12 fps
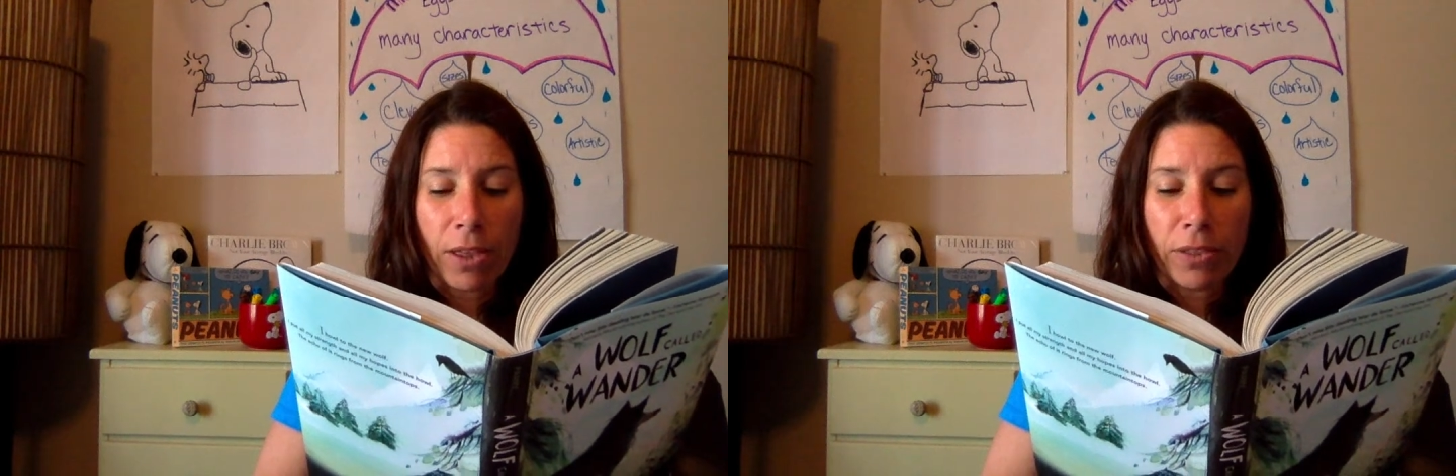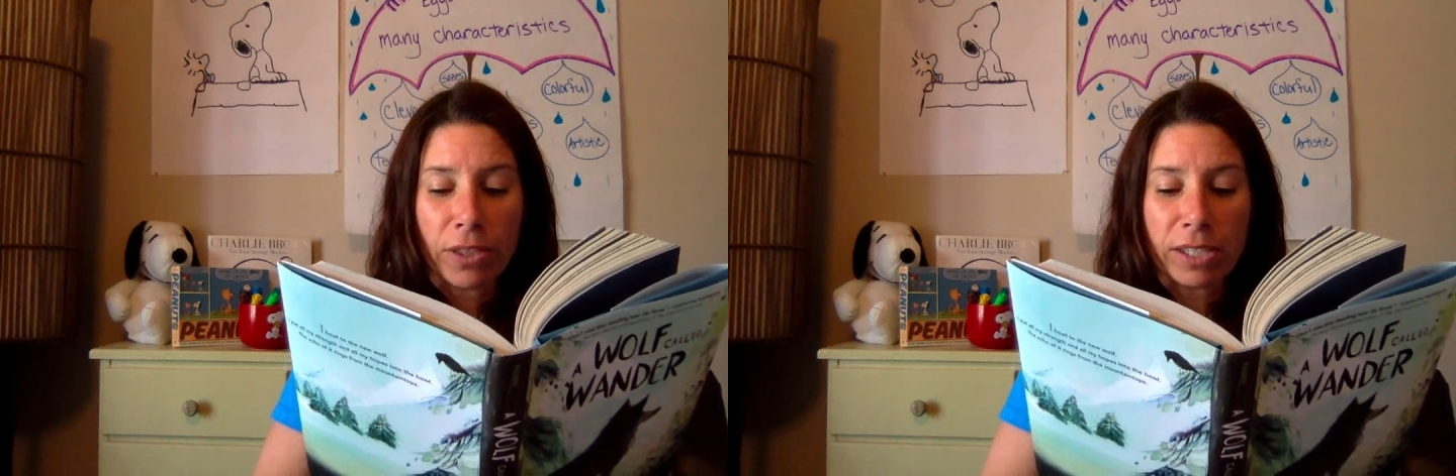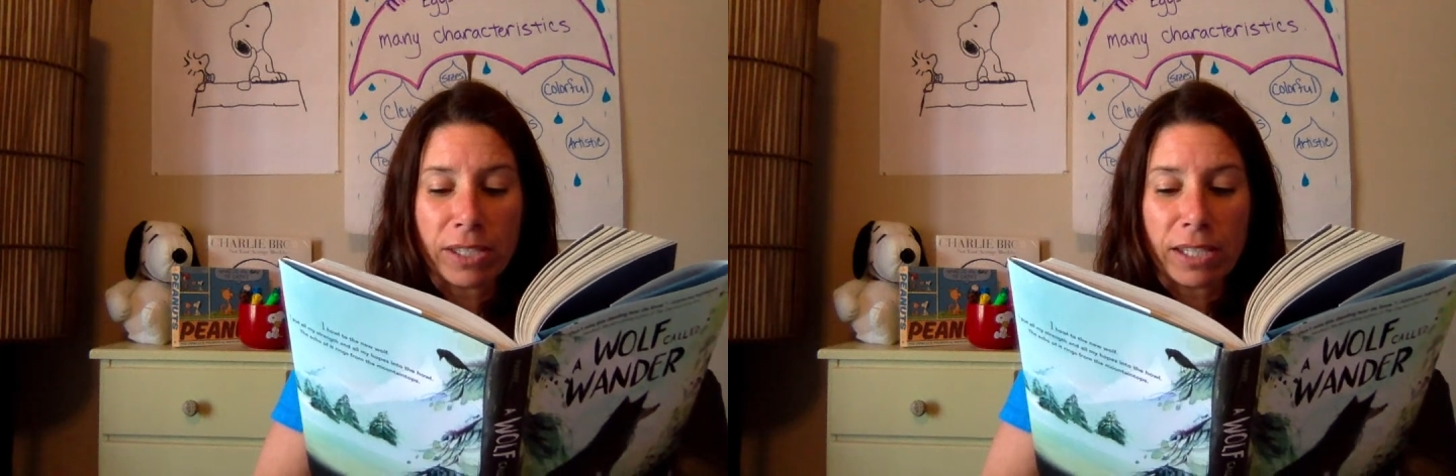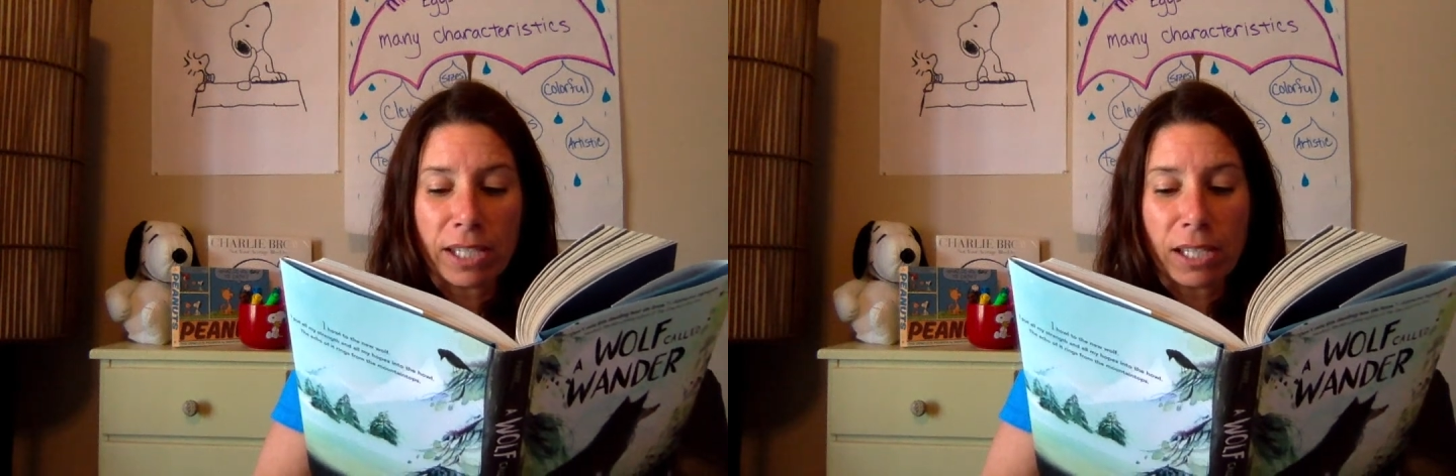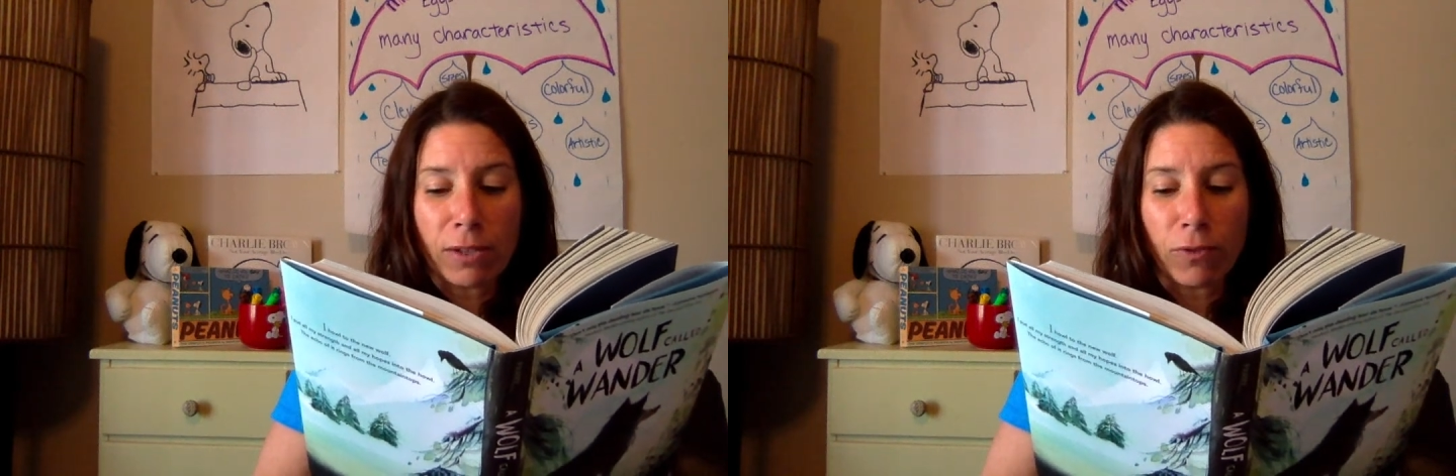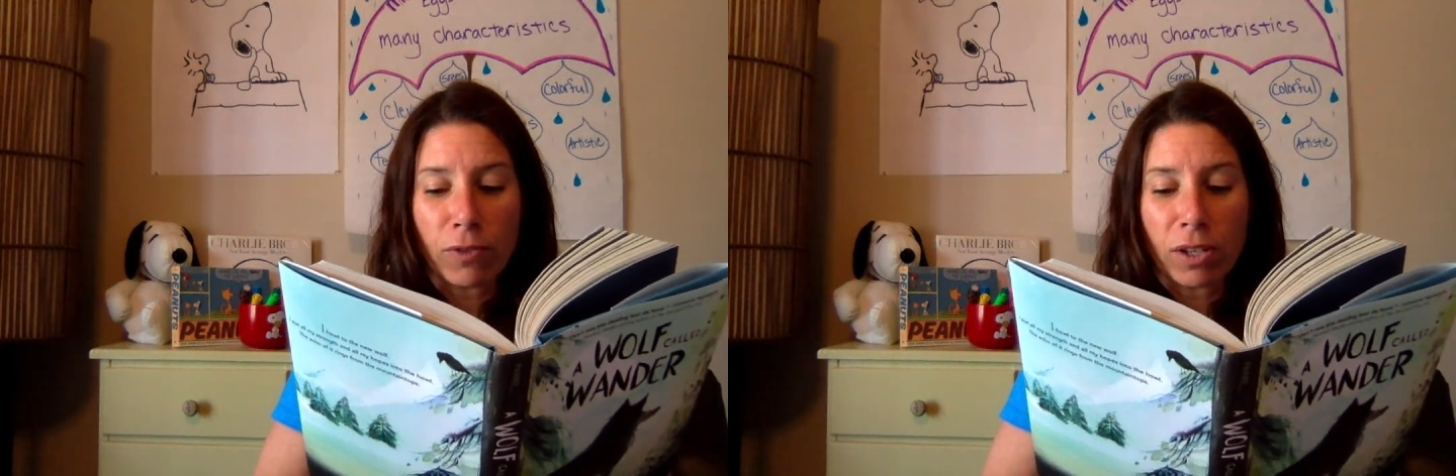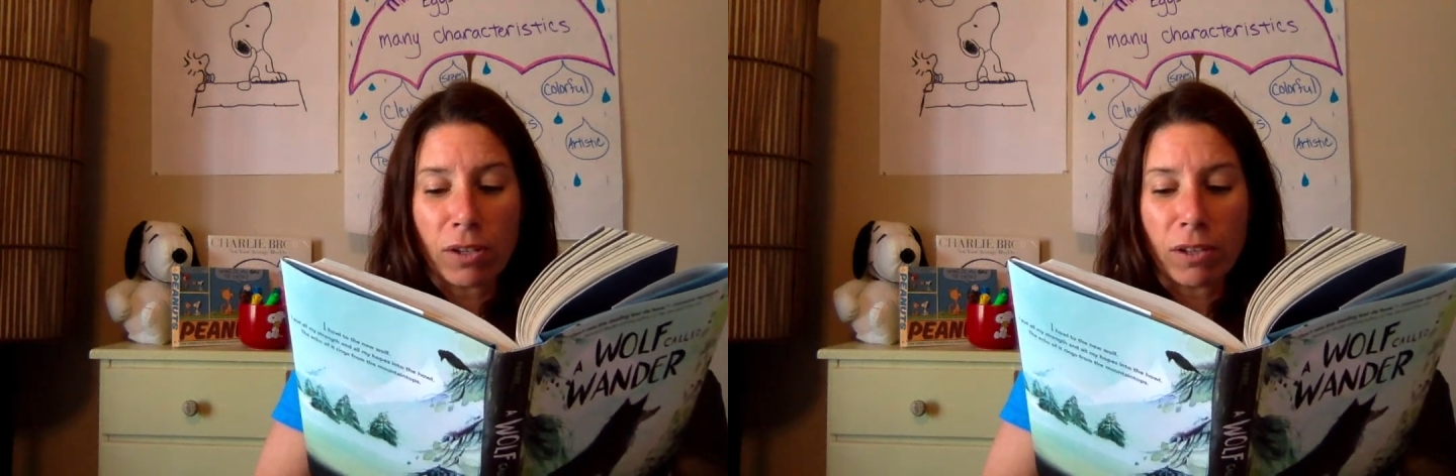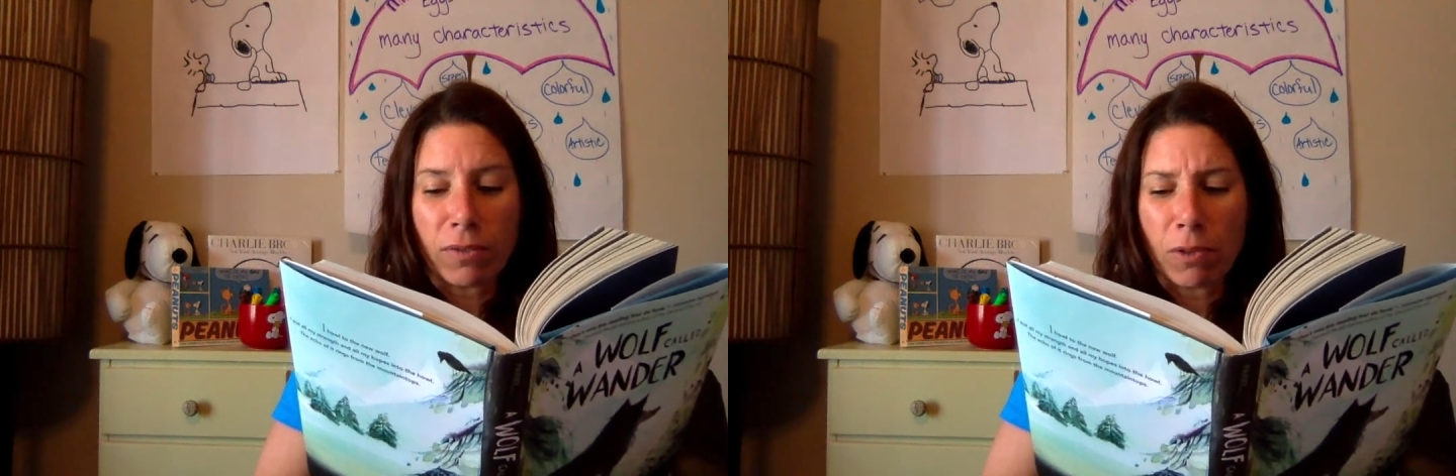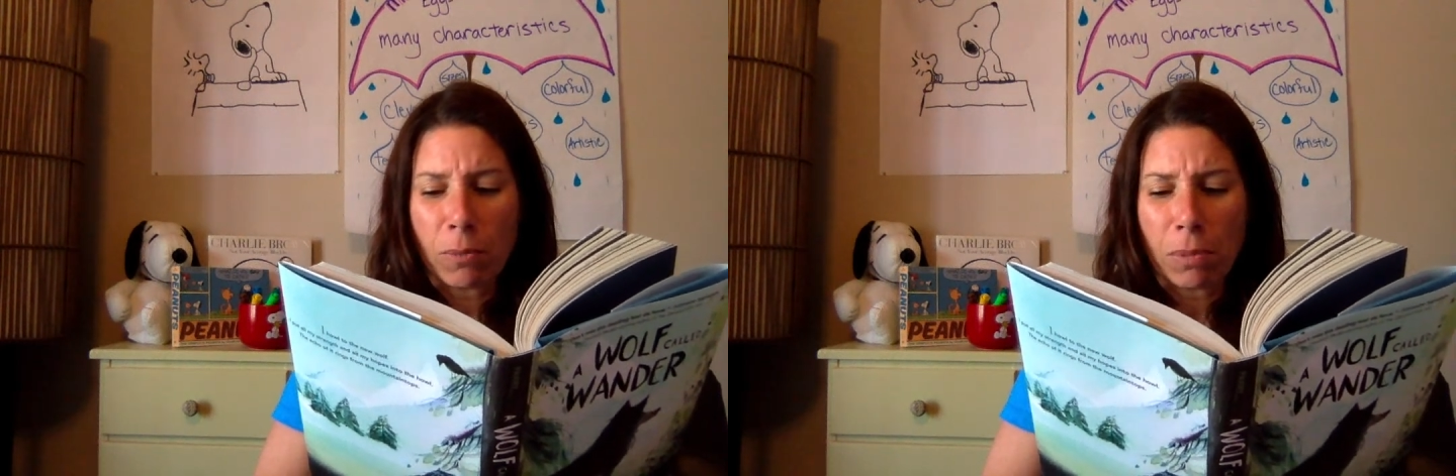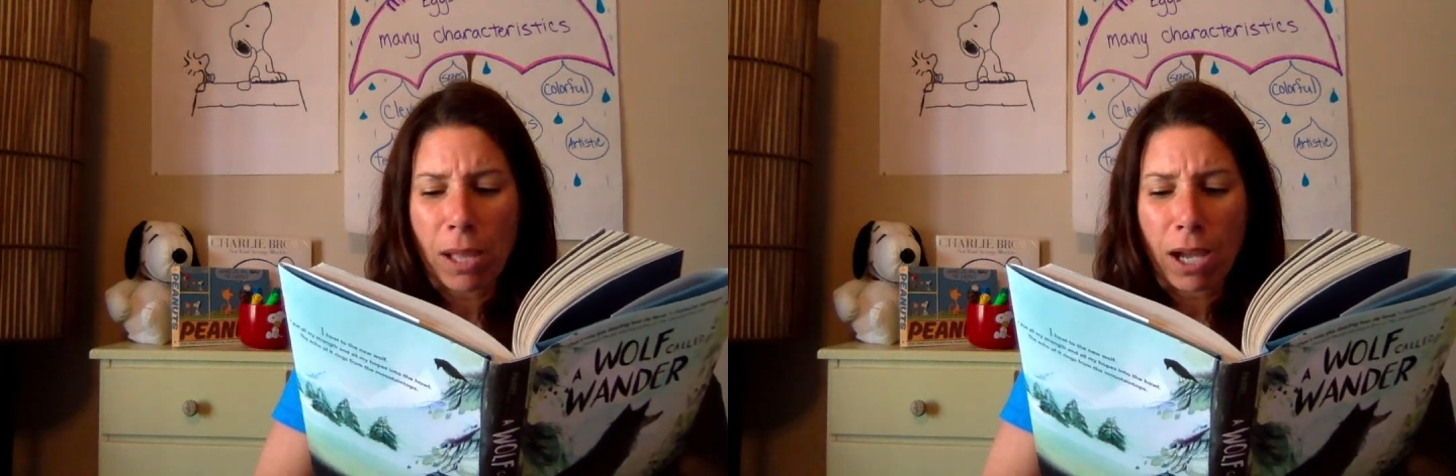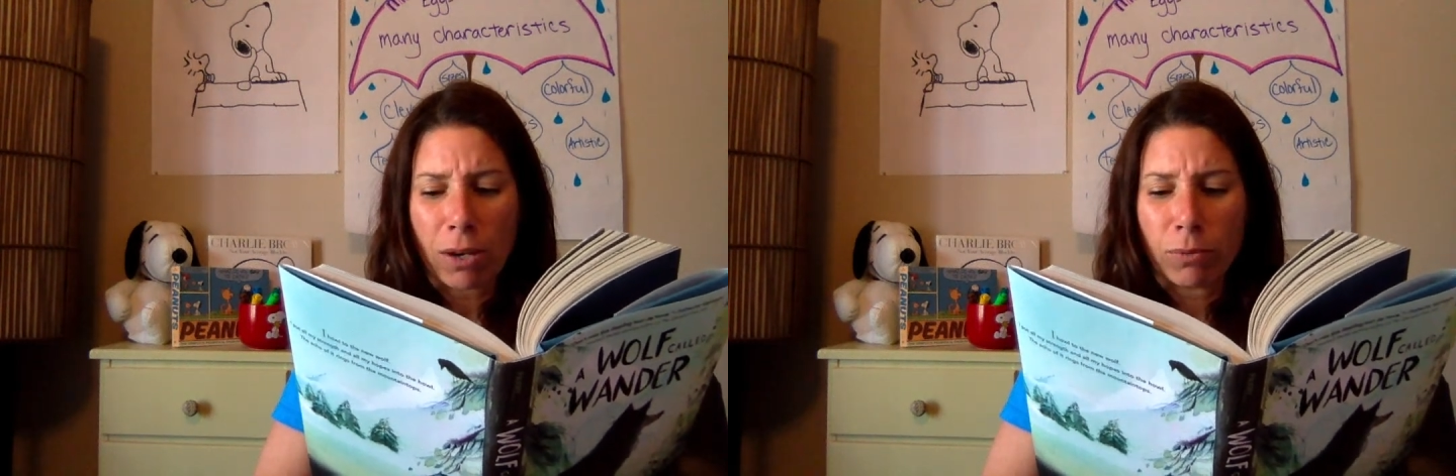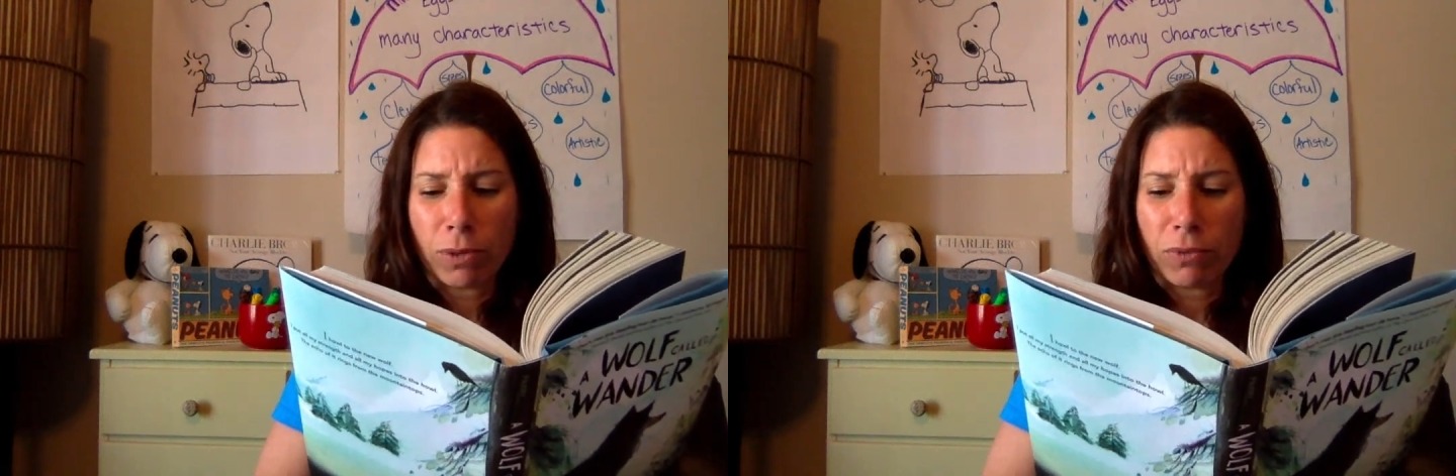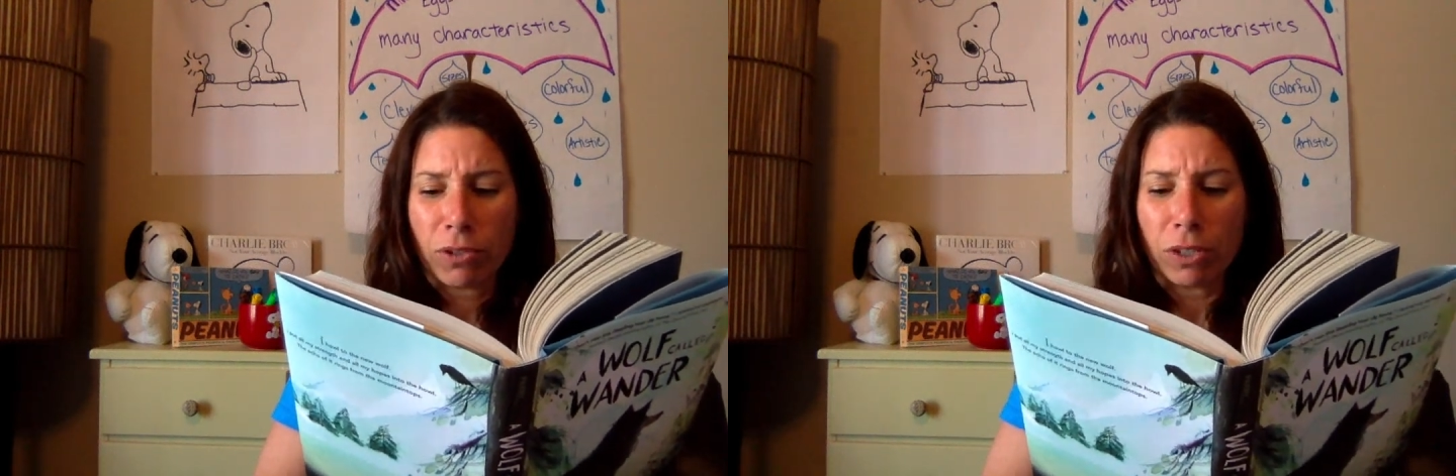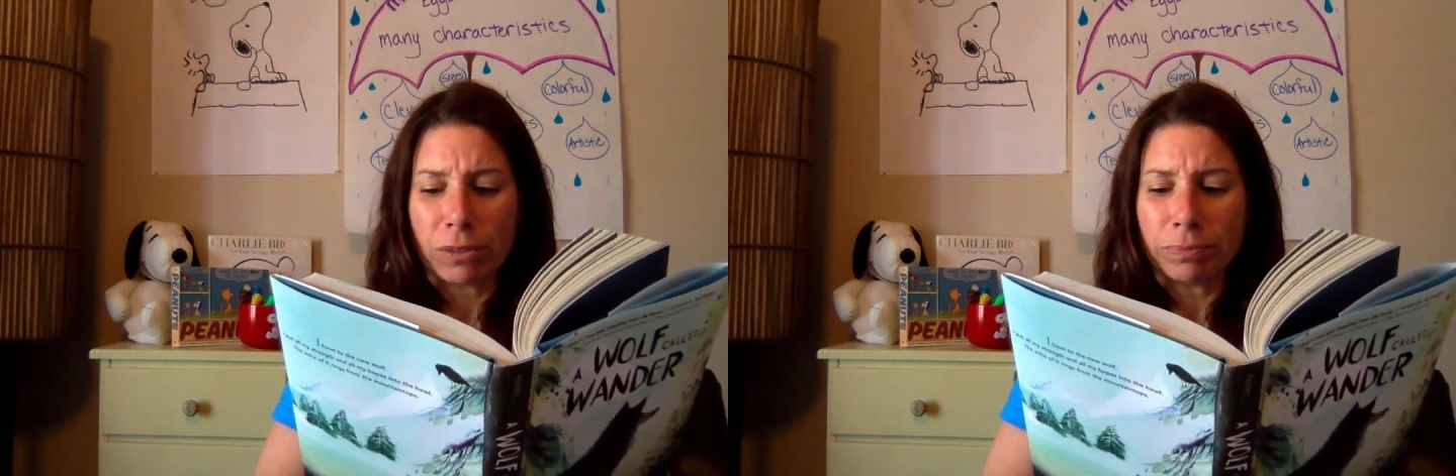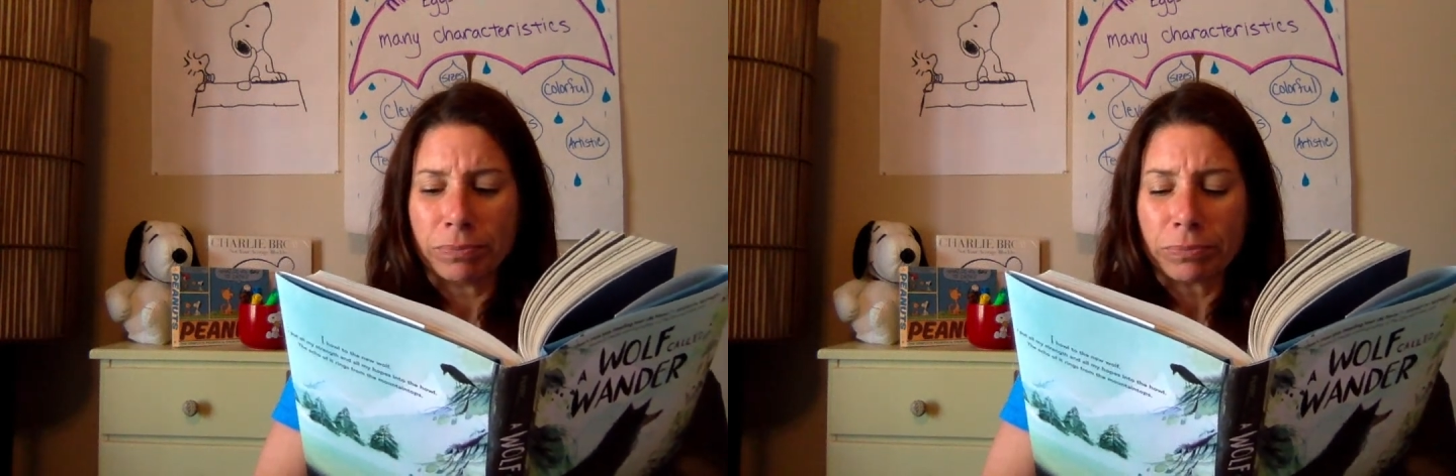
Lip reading: the sticky feel of the black river,